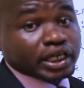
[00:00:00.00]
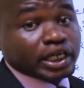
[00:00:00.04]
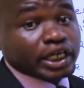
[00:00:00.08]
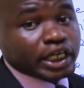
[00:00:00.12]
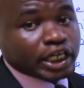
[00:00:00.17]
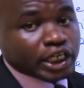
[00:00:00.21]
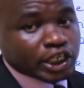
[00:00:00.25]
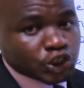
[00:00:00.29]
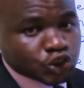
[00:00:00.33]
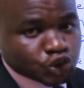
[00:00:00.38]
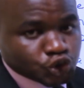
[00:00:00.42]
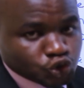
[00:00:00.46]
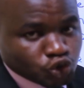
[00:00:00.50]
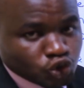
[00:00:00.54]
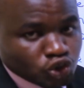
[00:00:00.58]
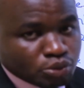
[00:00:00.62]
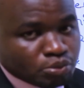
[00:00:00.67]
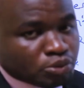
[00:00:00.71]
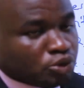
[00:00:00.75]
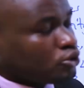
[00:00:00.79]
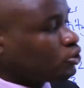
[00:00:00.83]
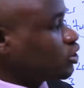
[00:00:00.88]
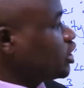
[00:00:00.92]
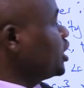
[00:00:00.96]

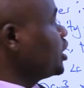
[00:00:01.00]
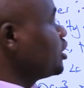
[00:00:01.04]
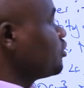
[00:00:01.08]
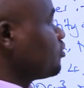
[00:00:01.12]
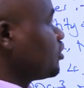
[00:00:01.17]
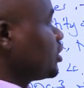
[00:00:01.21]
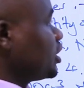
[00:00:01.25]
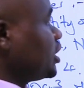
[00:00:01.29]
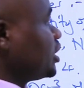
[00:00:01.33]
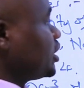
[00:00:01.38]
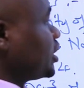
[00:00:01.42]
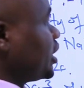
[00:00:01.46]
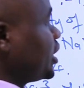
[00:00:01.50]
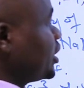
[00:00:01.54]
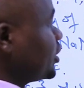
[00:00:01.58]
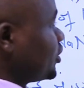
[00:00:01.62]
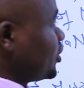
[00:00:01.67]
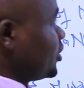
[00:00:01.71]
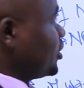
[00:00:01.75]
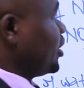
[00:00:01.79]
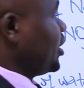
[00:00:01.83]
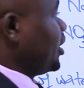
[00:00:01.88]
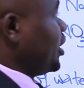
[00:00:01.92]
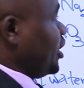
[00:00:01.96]
insoluble. And for that
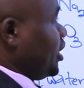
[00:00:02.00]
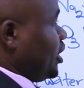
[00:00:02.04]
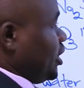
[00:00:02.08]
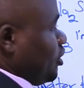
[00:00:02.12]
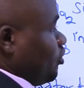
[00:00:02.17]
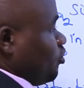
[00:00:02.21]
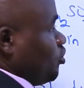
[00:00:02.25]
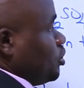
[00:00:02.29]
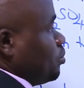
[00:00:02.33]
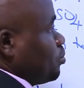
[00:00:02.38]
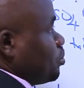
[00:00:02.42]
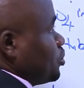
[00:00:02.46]
case, we